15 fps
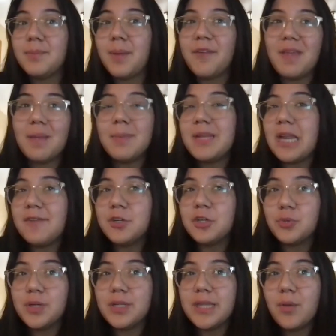My family and I have
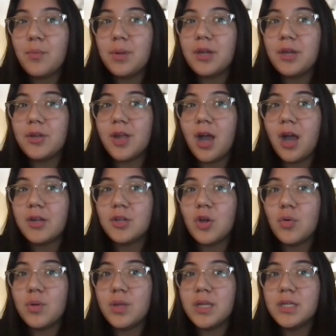agreed that we are not
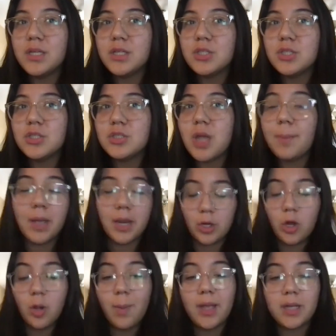going, I'm not going to go
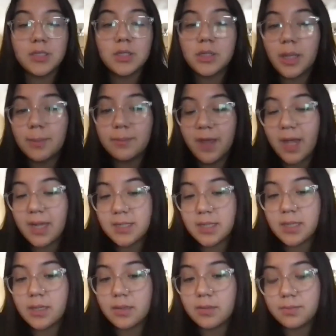back until I'm
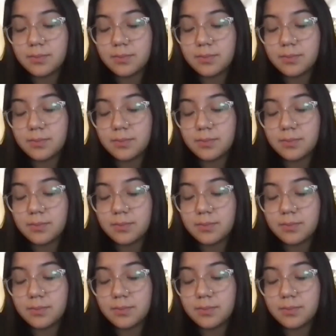vaccinated.